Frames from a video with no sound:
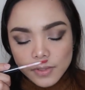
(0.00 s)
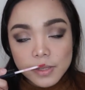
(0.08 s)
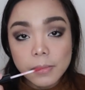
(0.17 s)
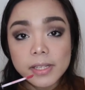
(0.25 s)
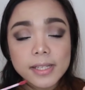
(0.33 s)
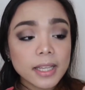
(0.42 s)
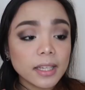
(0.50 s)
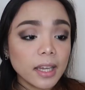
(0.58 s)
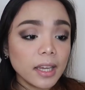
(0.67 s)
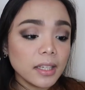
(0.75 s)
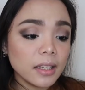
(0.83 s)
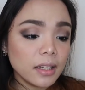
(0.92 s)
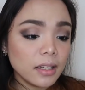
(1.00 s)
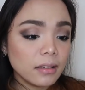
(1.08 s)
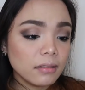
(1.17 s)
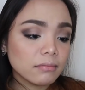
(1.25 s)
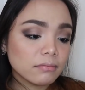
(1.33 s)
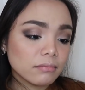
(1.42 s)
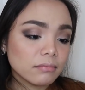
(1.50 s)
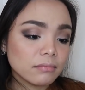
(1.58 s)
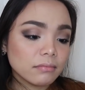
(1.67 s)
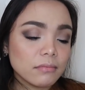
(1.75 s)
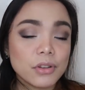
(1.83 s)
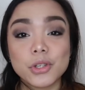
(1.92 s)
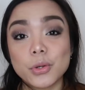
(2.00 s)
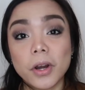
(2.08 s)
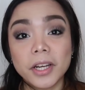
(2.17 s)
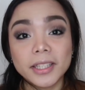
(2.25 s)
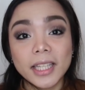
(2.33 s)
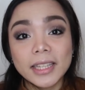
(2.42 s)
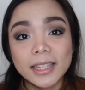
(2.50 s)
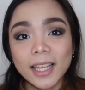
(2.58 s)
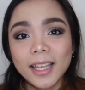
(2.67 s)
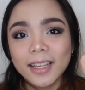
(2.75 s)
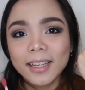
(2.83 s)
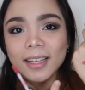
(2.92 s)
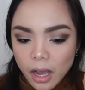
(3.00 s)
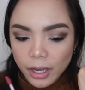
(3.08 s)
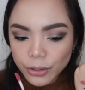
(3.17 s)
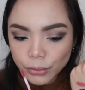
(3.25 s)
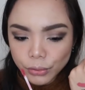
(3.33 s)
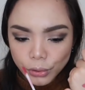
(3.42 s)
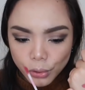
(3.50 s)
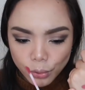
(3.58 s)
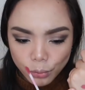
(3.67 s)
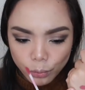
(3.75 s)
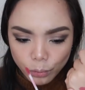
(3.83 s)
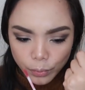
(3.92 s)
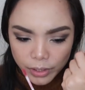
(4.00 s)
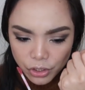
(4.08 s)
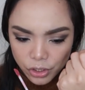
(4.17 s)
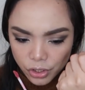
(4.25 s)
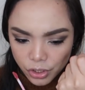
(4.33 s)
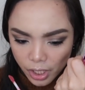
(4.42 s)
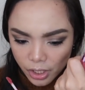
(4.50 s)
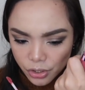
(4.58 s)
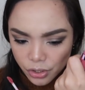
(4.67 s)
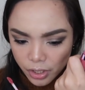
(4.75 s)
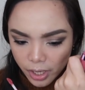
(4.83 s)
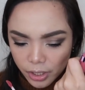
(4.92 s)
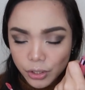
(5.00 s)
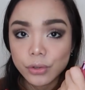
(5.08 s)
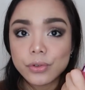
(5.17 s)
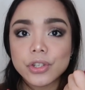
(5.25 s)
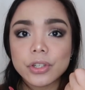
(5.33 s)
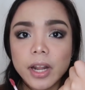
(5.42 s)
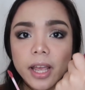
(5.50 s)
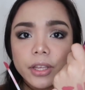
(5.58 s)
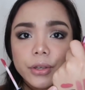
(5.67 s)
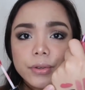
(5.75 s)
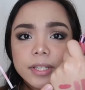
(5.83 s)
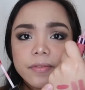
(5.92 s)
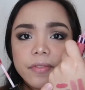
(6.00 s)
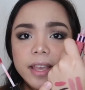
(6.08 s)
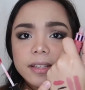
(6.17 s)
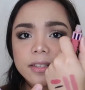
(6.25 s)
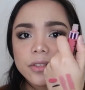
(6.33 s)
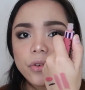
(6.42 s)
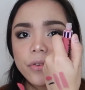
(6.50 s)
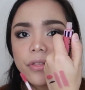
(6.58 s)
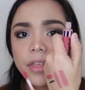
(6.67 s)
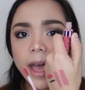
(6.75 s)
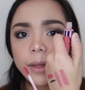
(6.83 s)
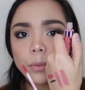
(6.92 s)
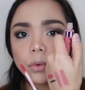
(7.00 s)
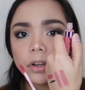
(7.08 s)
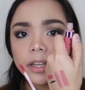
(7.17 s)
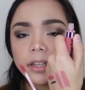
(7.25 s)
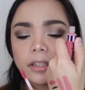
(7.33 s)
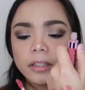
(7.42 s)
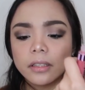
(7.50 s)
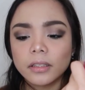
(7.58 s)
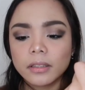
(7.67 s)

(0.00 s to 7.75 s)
Smells like candy. Sugartint. I don't know which shade should I use. Should I use this or that one?